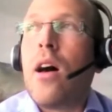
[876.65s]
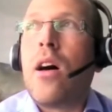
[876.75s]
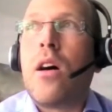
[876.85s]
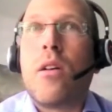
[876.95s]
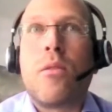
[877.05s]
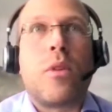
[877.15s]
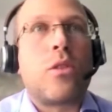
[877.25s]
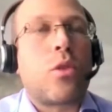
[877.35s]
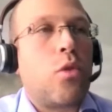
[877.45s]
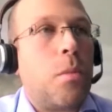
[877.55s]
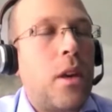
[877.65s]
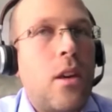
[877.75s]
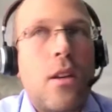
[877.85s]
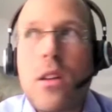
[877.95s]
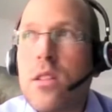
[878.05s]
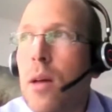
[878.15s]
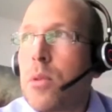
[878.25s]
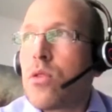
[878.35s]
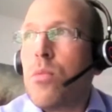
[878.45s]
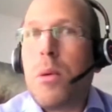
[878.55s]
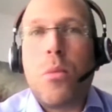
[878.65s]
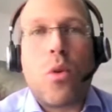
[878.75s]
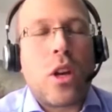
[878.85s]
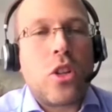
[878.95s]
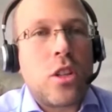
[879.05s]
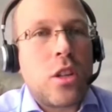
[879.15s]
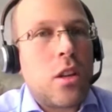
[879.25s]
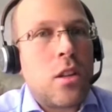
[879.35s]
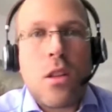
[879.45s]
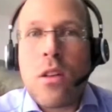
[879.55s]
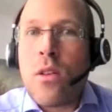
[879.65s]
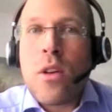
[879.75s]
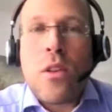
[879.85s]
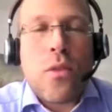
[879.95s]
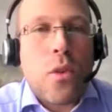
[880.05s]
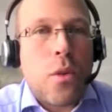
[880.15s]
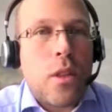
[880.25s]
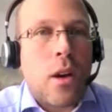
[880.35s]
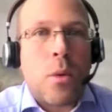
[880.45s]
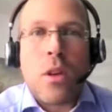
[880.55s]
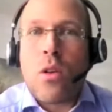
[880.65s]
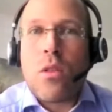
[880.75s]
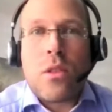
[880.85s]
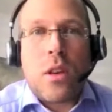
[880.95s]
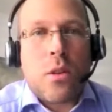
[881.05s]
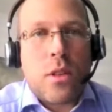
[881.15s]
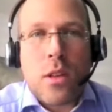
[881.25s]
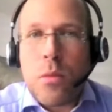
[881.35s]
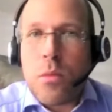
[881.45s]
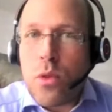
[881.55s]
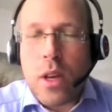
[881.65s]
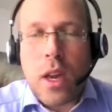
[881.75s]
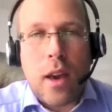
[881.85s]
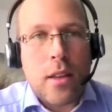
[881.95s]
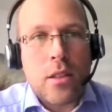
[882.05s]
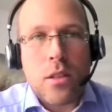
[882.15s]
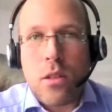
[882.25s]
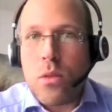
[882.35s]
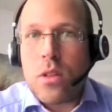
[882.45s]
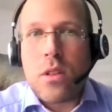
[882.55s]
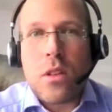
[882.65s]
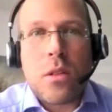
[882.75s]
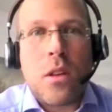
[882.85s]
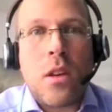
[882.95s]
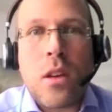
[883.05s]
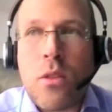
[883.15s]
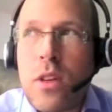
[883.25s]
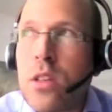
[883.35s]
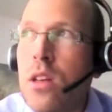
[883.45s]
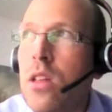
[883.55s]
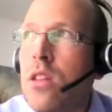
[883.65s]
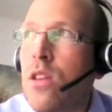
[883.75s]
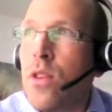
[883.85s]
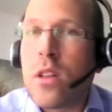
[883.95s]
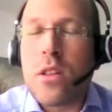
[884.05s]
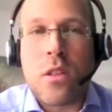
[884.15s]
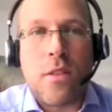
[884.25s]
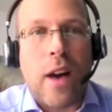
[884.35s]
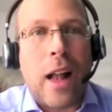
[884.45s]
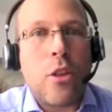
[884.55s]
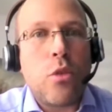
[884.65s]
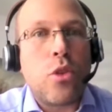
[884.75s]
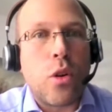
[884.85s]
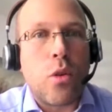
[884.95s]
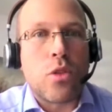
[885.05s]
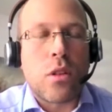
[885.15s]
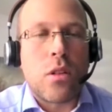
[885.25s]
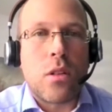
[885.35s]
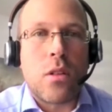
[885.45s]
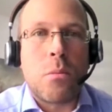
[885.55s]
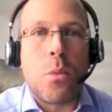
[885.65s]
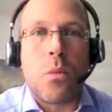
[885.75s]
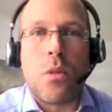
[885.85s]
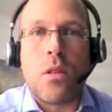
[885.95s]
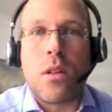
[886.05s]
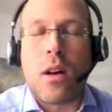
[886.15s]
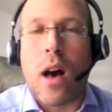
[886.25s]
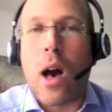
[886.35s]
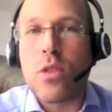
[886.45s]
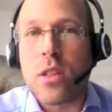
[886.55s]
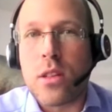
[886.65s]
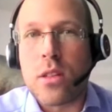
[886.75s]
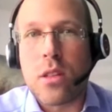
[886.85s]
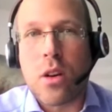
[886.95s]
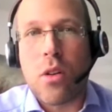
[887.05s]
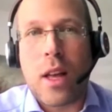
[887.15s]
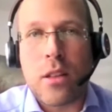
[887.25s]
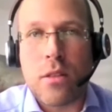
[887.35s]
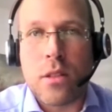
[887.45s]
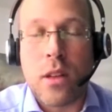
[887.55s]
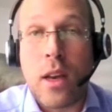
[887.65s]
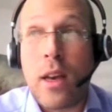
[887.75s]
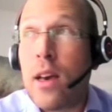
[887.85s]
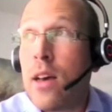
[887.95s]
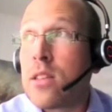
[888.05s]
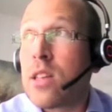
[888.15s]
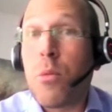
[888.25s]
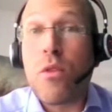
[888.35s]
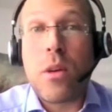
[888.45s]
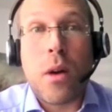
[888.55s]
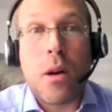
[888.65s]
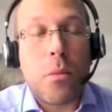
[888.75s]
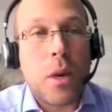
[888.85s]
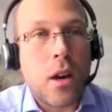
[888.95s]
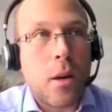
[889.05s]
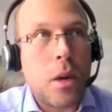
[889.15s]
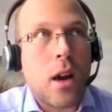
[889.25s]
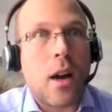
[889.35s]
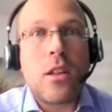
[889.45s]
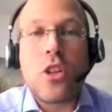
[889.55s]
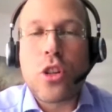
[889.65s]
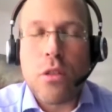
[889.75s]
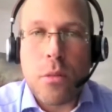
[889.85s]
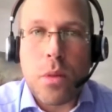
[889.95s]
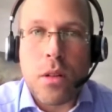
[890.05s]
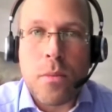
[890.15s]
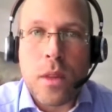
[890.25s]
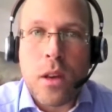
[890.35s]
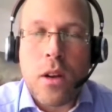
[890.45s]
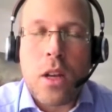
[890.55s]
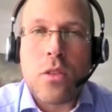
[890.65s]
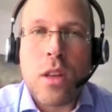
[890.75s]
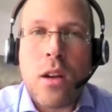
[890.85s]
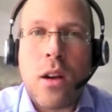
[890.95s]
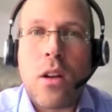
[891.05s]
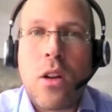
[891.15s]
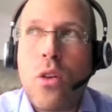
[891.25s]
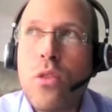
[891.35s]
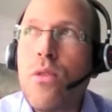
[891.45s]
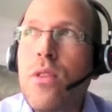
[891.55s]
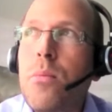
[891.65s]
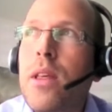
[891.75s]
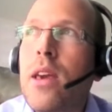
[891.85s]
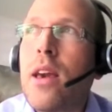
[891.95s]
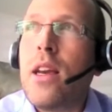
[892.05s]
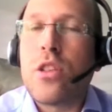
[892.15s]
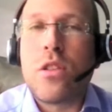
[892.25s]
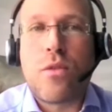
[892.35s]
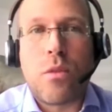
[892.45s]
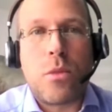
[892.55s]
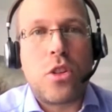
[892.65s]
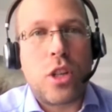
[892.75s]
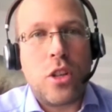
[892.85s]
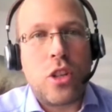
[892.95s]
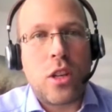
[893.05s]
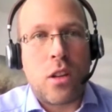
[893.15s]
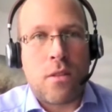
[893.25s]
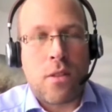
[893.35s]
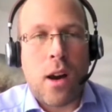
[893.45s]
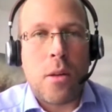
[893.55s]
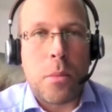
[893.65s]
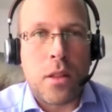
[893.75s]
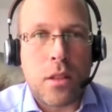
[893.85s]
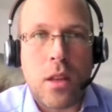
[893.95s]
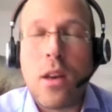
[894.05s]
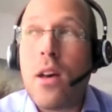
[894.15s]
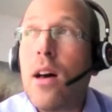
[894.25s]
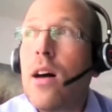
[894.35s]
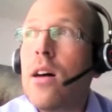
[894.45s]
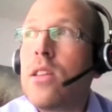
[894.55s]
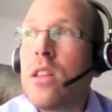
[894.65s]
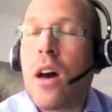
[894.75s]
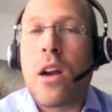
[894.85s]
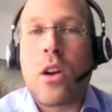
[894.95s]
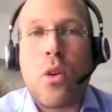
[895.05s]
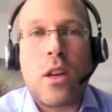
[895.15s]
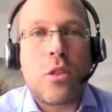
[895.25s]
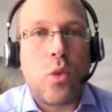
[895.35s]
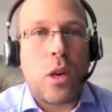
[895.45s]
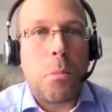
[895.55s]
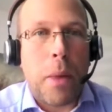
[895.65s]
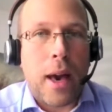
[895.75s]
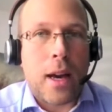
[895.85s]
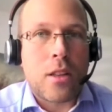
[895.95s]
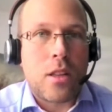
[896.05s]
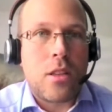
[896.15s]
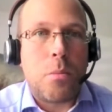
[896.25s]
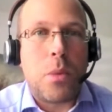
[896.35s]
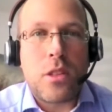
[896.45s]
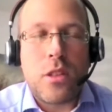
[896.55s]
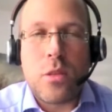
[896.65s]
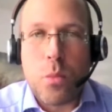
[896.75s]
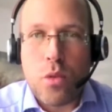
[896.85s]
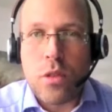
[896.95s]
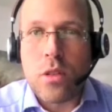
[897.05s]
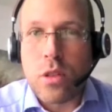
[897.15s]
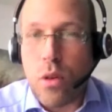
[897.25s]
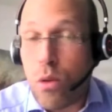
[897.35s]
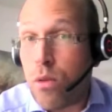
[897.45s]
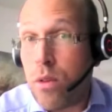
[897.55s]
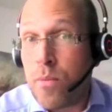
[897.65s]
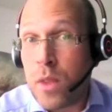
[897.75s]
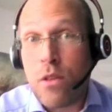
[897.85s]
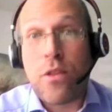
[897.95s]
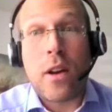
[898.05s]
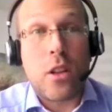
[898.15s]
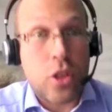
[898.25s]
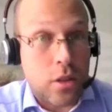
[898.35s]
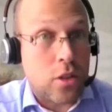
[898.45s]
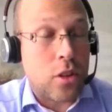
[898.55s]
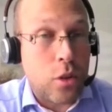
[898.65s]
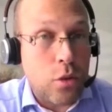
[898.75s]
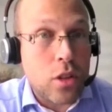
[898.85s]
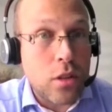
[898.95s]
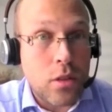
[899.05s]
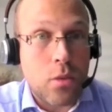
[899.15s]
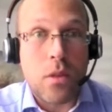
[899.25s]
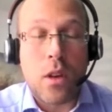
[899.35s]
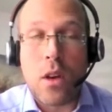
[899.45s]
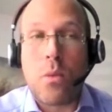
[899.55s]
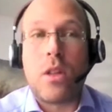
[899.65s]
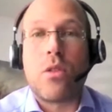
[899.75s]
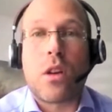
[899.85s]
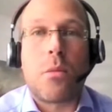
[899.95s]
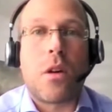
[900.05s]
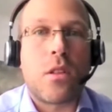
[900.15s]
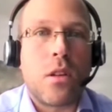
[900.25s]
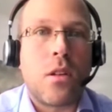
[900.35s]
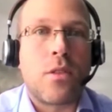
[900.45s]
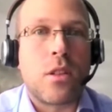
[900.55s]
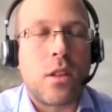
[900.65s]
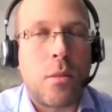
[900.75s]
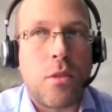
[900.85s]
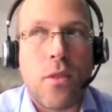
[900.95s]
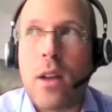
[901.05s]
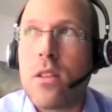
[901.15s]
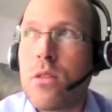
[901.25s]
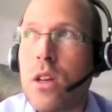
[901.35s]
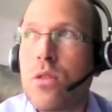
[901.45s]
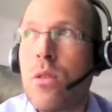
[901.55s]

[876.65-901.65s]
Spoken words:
Examples could be mortgages in Florida with all the increasing hurricanes. You know, it's increasingly difficult to value those houses, the collaterals. Some of them are becoming uninsurable. And so there are a lot of implications from the changing environment that are going to impact the business models of financial institutions. We're talking about sustainable finance, right?